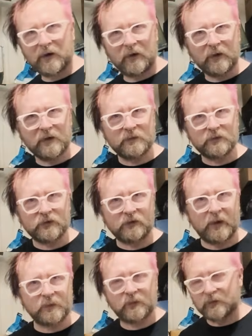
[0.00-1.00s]
I'll get some
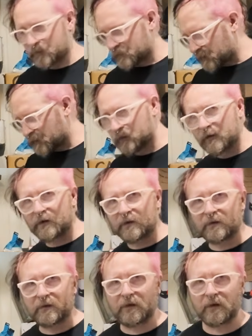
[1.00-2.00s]
scraps so it's not sitting on the
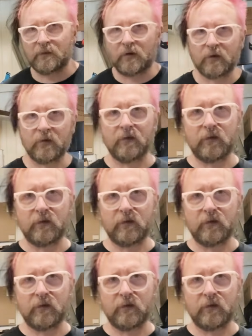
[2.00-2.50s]
concrete